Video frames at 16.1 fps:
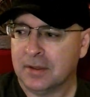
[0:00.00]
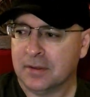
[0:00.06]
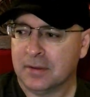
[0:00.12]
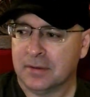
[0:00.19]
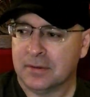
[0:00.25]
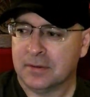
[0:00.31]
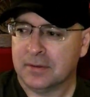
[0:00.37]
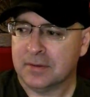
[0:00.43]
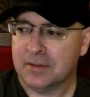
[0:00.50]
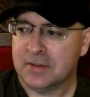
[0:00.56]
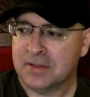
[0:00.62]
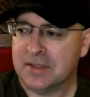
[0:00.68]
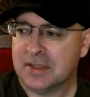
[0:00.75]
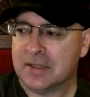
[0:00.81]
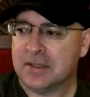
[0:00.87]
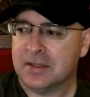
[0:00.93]

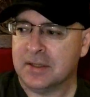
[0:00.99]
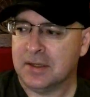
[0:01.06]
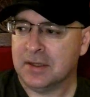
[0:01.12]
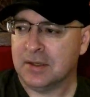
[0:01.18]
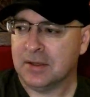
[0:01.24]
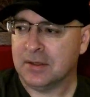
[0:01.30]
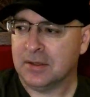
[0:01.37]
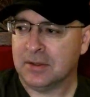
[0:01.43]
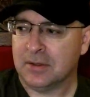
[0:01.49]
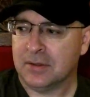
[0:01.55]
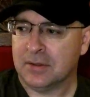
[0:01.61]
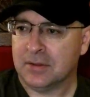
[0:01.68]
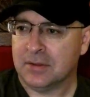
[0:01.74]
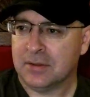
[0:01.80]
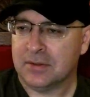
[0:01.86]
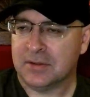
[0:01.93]
60
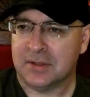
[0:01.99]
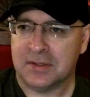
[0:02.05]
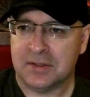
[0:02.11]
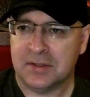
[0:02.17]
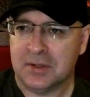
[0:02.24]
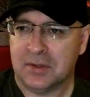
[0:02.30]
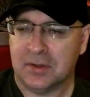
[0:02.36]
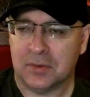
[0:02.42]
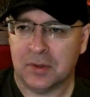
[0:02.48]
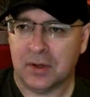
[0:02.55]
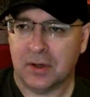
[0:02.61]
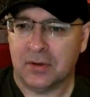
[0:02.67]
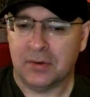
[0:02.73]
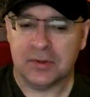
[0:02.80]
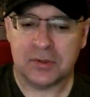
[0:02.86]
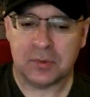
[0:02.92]
to 100
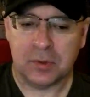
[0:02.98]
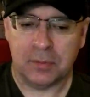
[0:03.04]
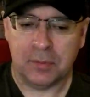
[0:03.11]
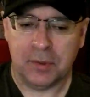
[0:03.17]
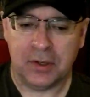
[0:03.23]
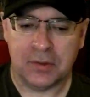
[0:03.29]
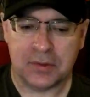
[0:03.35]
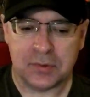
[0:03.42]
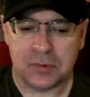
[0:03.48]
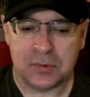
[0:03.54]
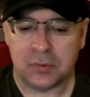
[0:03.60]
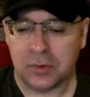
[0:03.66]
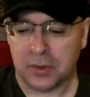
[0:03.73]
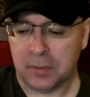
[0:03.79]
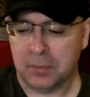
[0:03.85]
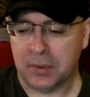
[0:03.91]
square meters. It was really
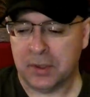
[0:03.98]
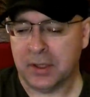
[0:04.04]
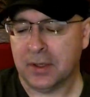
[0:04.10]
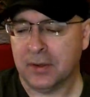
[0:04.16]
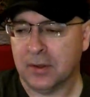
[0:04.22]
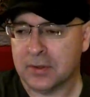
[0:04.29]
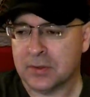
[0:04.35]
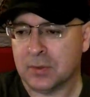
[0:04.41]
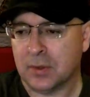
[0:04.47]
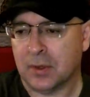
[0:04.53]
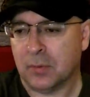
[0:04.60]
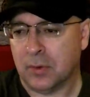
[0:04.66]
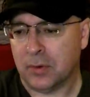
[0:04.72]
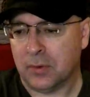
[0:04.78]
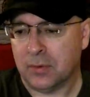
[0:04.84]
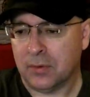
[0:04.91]
big, and that's like where
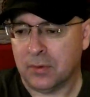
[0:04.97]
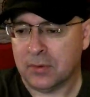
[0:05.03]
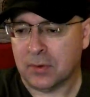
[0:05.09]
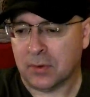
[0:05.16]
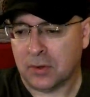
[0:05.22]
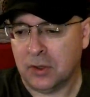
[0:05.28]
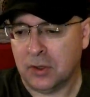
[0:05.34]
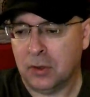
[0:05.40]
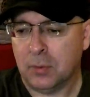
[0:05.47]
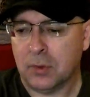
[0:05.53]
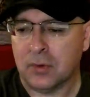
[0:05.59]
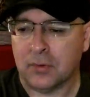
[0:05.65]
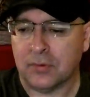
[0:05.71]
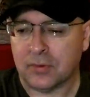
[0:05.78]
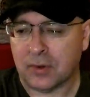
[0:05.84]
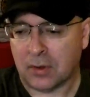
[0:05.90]
there's all cubicles
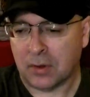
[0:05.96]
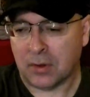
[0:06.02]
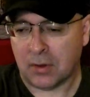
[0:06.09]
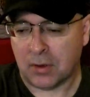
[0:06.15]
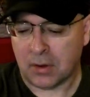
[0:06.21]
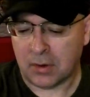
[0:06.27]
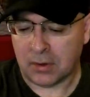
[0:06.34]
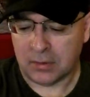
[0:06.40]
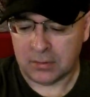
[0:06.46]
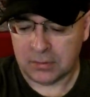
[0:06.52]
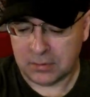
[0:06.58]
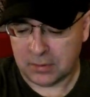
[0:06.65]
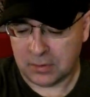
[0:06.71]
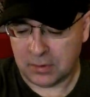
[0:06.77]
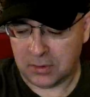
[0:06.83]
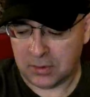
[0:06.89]
all along
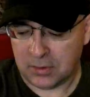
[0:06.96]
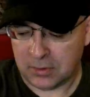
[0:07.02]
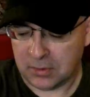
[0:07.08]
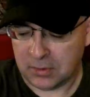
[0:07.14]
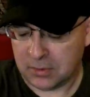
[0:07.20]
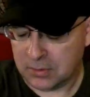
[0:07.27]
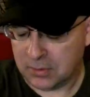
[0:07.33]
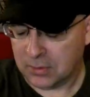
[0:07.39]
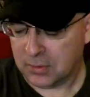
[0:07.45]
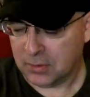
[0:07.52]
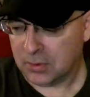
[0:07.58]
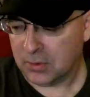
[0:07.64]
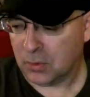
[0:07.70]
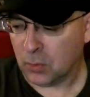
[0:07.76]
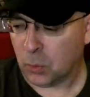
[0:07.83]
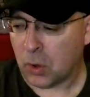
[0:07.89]
the
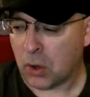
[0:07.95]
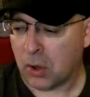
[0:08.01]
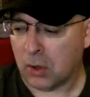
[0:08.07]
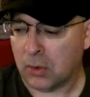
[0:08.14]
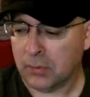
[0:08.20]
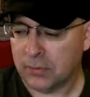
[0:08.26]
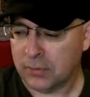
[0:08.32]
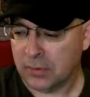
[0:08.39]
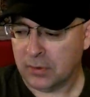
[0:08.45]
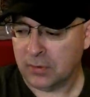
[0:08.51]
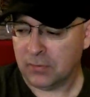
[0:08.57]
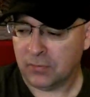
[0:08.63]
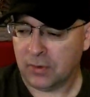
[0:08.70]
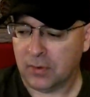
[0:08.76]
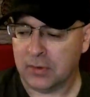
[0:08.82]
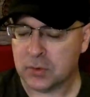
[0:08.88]
wall in front of
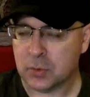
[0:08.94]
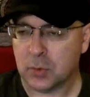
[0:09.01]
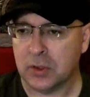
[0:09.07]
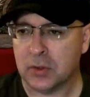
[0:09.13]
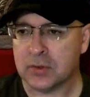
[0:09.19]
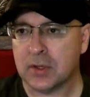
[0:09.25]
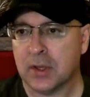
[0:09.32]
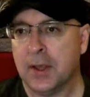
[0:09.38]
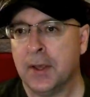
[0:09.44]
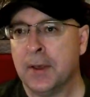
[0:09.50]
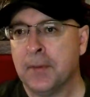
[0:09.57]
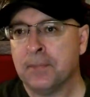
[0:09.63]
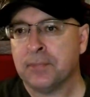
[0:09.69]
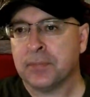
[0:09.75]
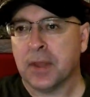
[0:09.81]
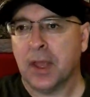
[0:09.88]
these windows,
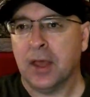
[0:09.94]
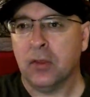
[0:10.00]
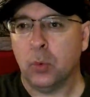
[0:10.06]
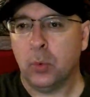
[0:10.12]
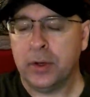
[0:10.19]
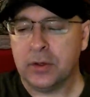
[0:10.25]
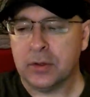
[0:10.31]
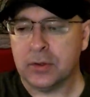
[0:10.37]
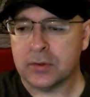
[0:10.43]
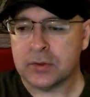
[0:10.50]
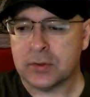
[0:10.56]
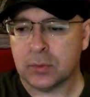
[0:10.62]
and the windows were